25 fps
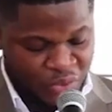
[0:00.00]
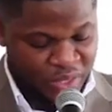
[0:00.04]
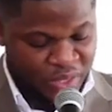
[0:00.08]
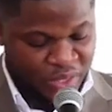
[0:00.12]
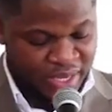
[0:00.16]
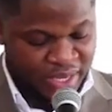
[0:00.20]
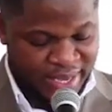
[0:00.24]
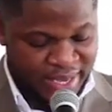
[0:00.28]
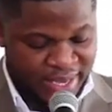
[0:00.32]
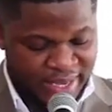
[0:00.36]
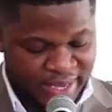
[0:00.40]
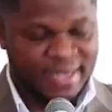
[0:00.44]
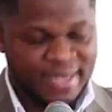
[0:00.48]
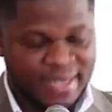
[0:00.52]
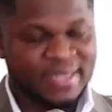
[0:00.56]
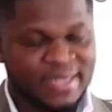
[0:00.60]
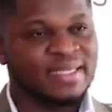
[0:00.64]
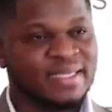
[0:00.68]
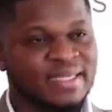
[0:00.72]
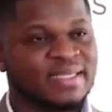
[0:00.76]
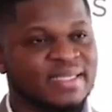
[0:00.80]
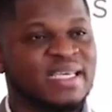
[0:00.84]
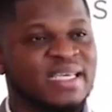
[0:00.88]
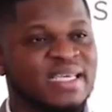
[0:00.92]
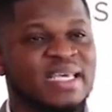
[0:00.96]
to kick
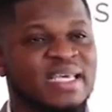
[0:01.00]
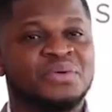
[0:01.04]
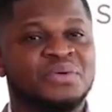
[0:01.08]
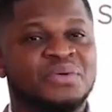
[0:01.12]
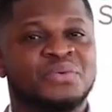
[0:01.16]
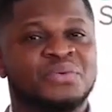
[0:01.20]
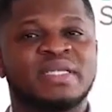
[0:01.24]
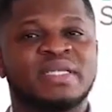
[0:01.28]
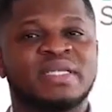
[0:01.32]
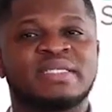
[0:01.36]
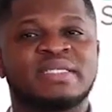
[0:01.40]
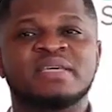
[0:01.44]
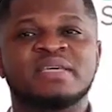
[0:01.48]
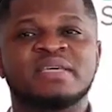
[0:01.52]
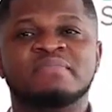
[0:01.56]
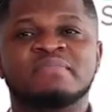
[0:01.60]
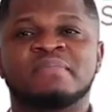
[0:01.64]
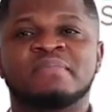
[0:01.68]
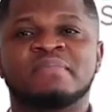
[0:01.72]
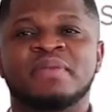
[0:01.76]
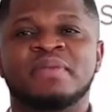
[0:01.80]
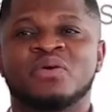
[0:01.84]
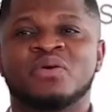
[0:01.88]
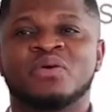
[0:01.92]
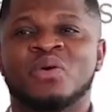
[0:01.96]
this
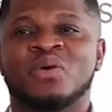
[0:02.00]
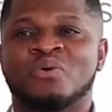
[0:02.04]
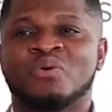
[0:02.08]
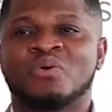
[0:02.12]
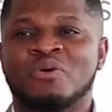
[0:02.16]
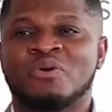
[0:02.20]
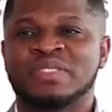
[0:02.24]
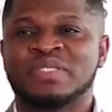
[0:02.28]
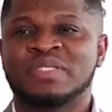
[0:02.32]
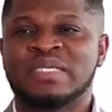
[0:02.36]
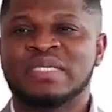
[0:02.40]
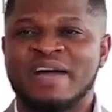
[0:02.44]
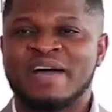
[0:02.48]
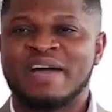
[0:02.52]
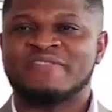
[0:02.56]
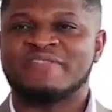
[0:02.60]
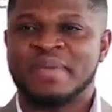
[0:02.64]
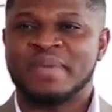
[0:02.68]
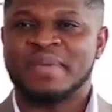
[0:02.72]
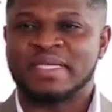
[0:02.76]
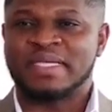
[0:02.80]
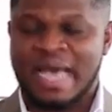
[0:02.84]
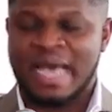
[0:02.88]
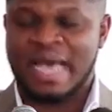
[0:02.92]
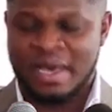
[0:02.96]
irredeemably corrupt
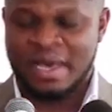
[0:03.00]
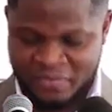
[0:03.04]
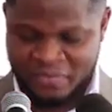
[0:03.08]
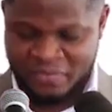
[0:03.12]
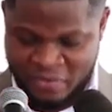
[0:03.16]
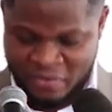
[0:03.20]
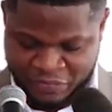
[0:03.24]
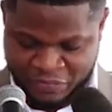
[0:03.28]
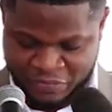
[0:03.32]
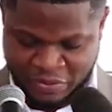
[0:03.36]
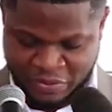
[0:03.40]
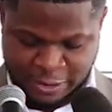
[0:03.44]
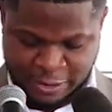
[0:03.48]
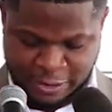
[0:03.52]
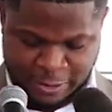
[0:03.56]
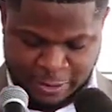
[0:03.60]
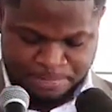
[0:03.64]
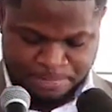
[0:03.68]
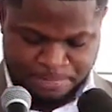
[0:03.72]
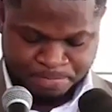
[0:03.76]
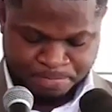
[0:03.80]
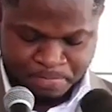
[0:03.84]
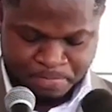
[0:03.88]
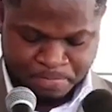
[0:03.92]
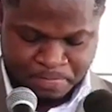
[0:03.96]
government out of
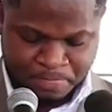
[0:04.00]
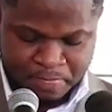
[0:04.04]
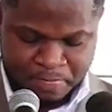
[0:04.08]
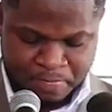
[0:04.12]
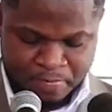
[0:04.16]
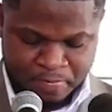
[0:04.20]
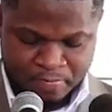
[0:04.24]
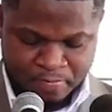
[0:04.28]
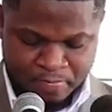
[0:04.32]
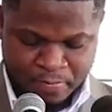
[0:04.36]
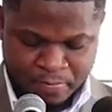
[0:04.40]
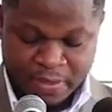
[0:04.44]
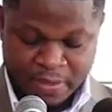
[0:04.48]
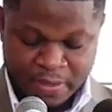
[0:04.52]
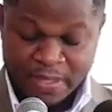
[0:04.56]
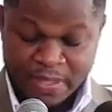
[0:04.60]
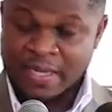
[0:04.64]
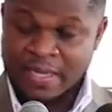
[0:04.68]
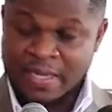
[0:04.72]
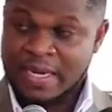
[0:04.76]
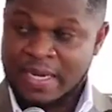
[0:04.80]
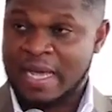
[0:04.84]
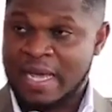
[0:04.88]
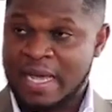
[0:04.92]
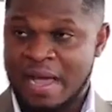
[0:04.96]
office,
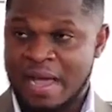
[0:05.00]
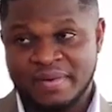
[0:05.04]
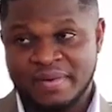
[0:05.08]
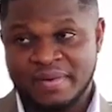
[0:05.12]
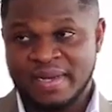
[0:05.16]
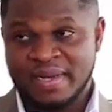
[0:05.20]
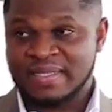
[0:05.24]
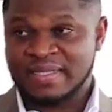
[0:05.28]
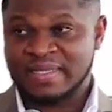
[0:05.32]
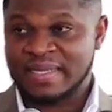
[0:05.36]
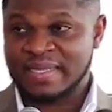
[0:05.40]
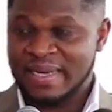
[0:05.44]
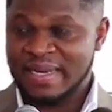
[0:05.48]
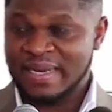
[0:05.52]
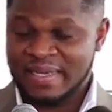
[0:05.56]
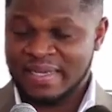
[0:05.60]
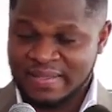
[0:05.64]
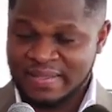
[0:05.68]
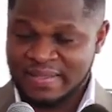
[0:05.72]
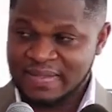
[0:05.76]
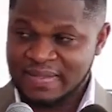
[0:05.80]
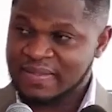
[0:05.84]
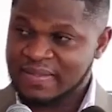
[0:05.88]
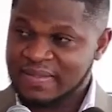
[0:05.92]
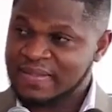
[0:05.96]
the countless
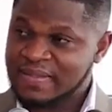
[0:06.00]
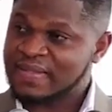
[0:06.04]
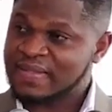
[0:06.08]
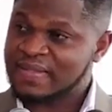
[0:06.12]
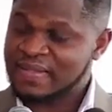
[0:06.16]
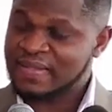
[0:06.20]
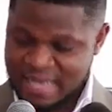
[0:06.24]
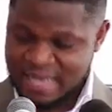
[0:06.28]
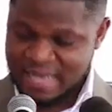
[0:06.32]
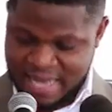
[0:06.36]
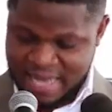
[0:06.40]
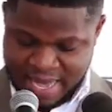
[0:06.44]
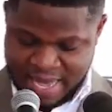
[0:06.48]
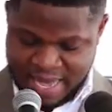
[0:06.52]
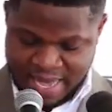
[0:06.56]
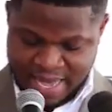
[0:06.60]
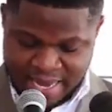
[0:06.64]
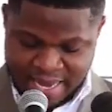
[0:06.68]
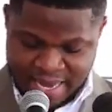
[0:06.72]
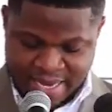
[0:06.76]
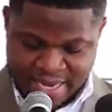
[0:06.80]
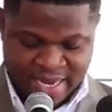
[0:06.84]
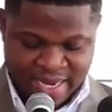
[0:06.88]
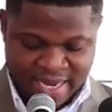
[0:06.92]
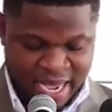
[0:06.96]
skeletons
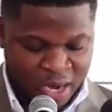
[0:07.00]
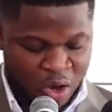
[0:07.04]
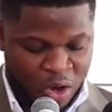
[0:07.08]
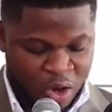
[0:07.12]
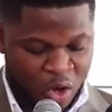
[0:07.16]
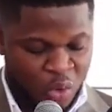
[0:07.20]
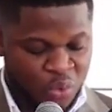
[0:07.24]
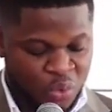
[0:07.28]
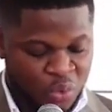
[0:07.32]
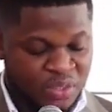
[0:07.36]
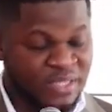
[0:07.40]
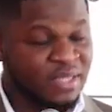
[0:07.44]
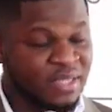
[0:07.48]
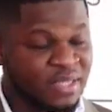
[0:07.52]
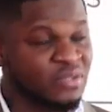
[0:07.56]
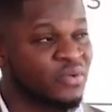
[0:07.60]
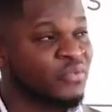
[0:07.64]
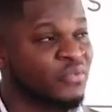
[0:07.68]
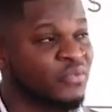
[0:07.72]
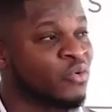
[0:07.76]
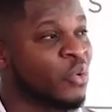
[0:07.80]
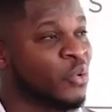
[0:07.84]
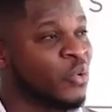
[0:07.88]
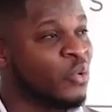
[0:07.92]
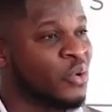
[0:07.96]
in their closet
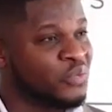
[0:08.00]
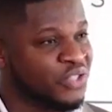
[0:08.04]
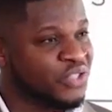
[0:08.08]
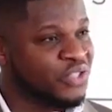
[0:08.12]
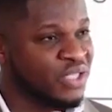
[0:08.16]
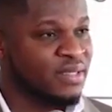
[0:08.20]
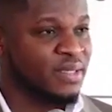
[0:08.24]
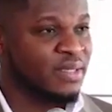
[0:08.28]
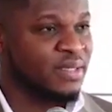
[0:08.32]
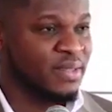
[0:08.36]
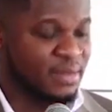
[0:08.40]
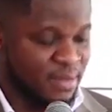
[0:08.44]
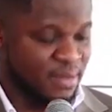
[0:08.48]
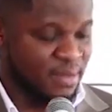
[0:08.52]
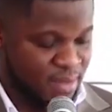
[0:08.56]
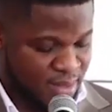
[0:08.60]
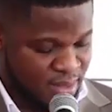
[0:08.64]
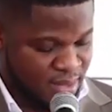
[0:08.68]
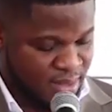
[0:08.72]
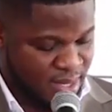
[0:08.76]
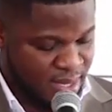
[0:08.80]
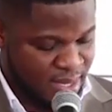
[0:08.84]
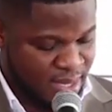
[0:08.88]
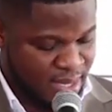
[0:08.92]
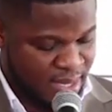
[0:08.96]
of corruption
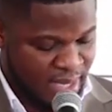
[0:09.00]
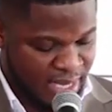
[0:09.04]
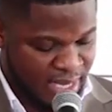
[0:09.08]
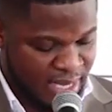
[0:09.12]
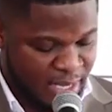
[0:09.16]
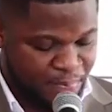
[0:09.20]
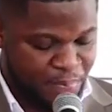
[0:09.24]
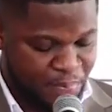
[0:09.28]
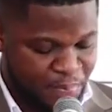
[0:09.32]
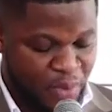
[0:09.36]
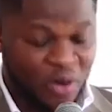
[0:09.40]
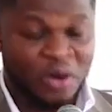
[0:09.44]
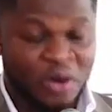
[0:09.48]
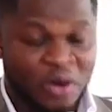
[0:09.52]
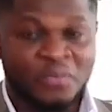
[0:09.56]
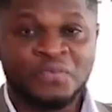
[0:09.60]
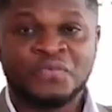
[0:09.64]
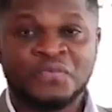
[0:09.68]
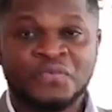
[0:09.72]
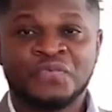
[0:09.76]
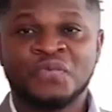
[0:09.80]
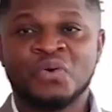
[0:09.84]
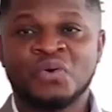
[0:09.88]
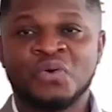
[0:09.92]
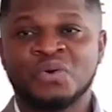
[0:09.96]
keep
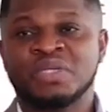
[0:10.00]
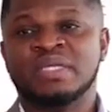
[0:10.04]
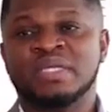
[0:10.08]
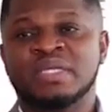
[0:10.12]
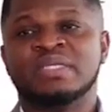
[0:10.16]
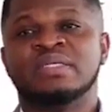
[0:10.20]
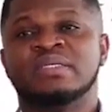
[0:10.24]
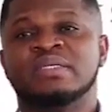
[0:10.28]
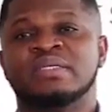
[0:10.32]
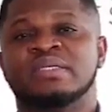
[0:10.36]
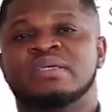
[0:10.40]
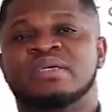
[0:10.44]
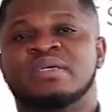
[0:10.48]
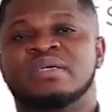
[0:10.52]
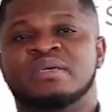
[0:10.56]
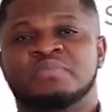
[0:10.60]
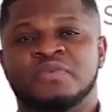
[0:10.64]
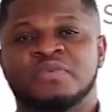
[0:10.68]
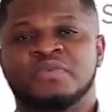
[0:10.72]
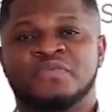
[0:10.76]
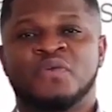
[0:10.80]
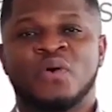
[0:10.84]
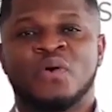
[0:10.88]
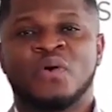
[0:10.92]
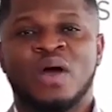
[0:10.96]
unfolding
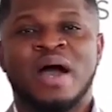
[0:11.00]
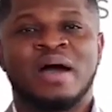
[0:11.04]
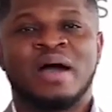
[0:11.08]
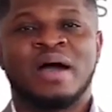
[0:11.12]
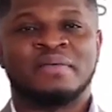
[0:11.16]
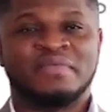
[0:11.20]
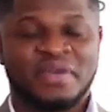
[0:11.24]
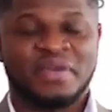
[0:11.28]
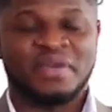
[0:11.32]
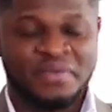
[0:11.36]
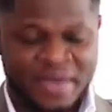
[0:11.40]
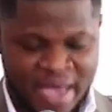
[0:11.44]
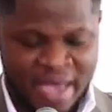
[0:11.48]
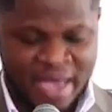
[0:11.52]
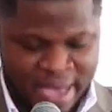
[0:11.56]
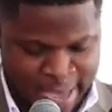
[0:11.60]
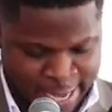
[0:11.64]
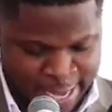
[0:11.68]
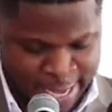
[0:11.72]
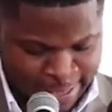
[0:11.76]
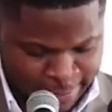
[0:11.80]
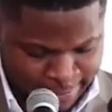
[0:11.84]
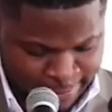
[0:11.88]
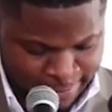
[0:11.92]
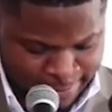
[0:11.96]
before our very
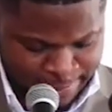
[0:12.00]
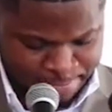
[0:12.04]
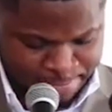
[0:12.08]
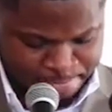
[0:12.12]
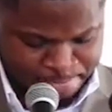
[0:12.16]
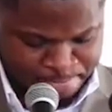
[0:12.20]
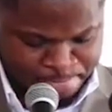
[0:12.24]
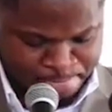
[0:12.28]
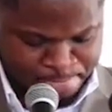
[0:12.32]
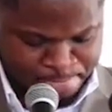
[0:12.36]
eyes.